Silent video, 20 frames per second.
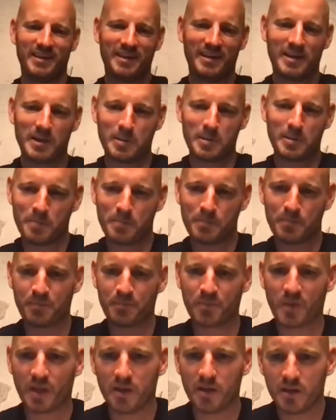Um,
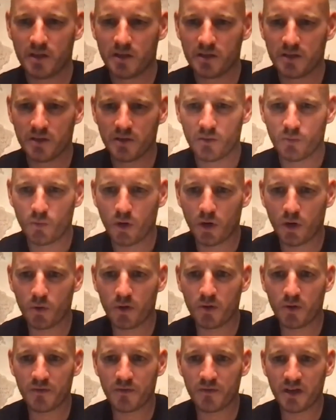well,
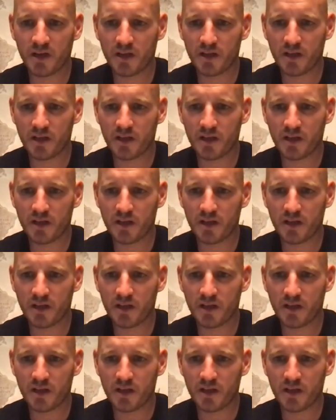remember who